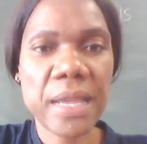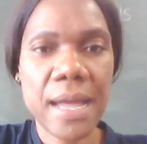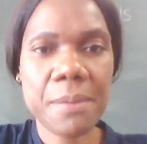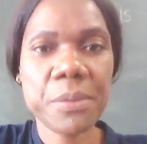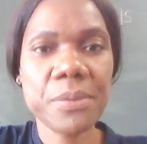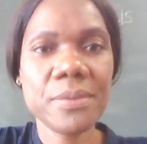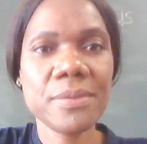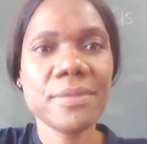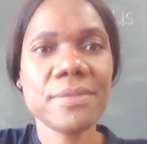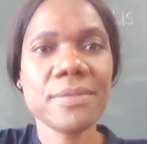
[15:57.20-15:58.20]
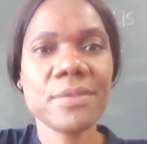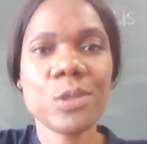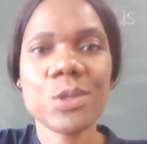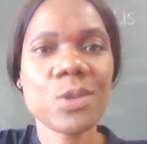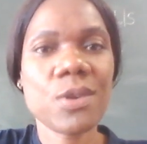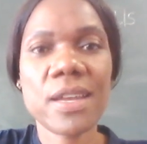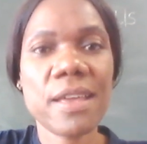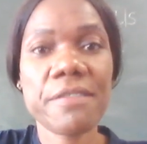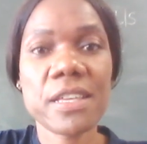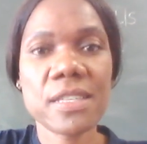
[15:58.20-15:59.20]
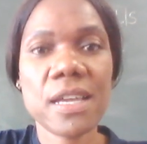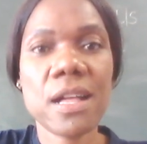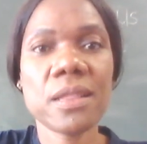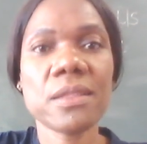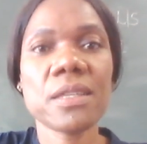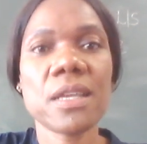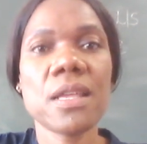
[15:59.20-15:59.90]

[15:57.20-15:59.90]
couple should not have a child.